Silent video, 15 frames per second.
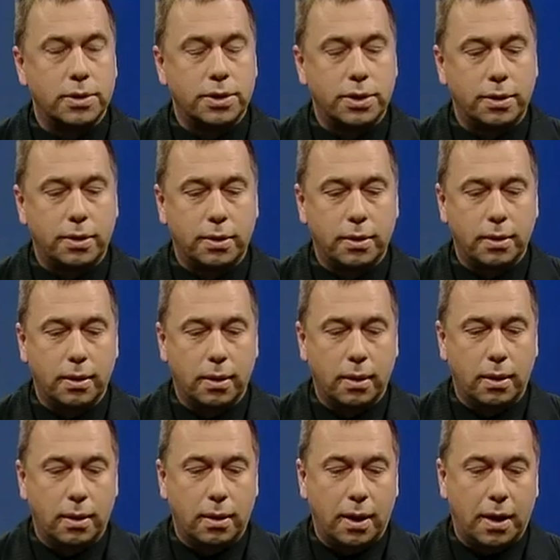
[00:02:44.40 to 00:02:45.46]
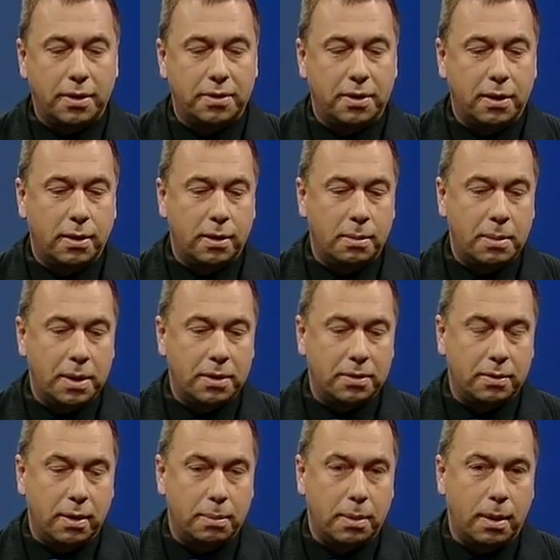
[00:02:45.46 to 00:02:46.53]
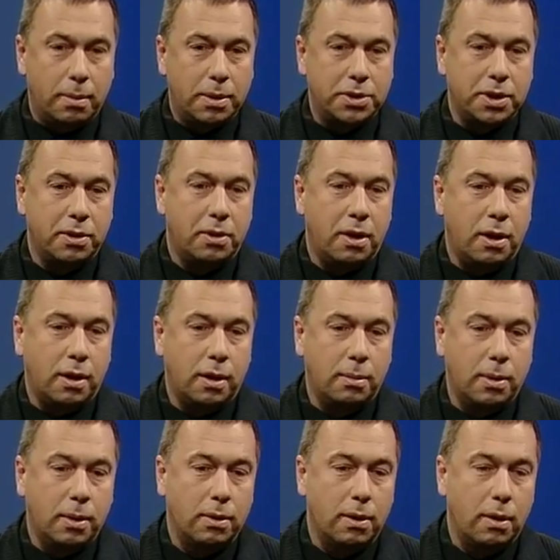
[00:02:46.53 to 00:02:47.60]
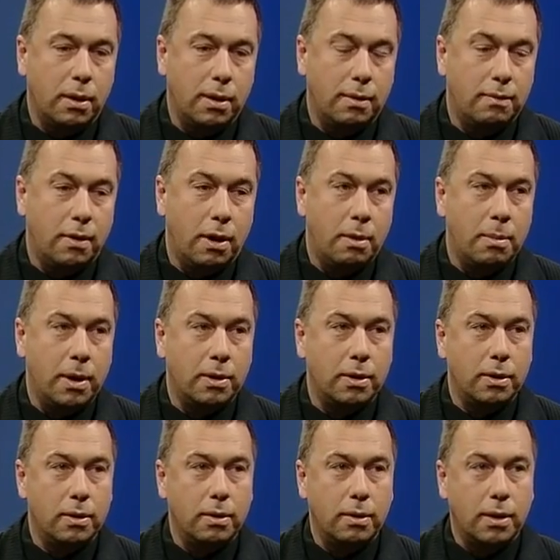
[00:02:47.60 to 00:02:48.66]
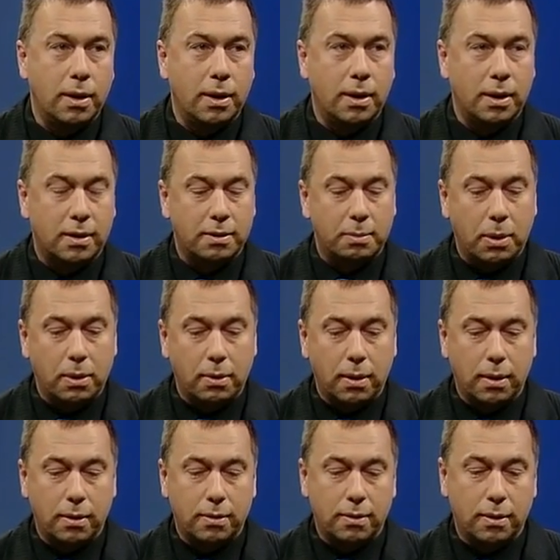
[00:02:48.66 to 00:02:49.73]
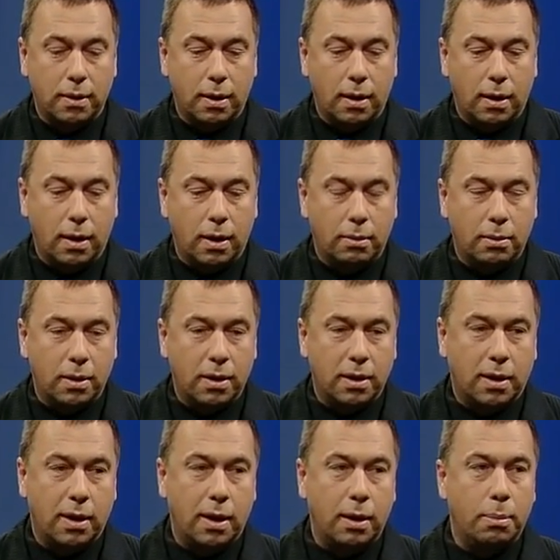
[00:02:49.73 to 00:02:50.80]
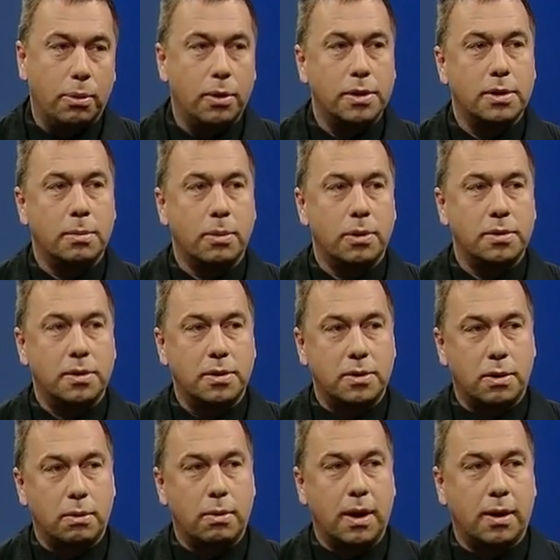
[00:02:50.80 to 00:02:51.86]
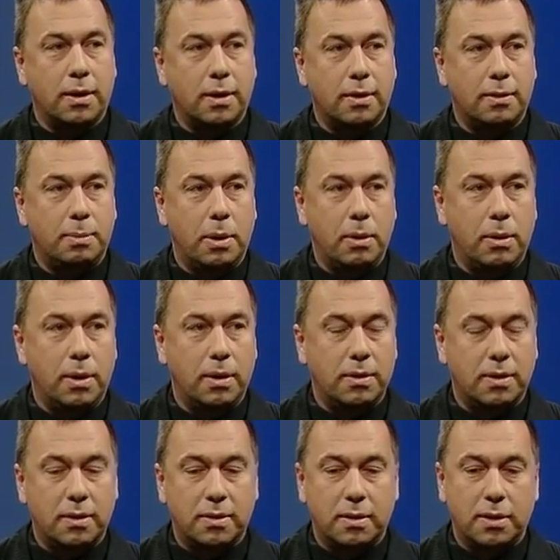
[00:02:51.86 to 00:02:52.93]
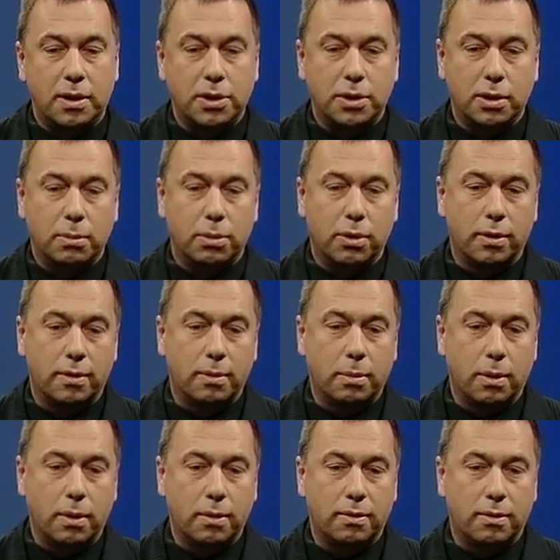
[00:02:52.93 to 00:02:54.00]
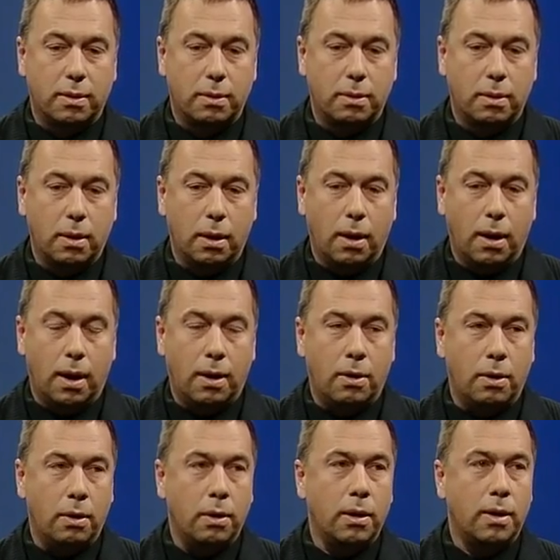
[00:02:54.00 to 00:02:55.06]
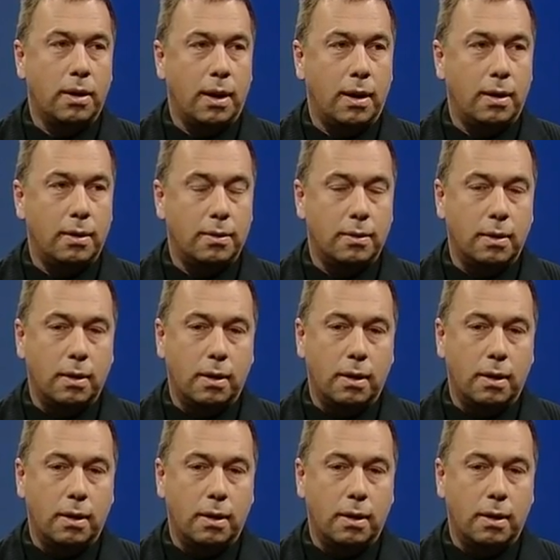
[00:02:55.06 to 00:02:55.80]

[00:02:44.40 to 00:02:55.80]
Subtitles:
Sure. Last year, the ministry published a document called Environmental Learning and Experience, and one of the key principles is direct experience as a teaching principle. So in early days,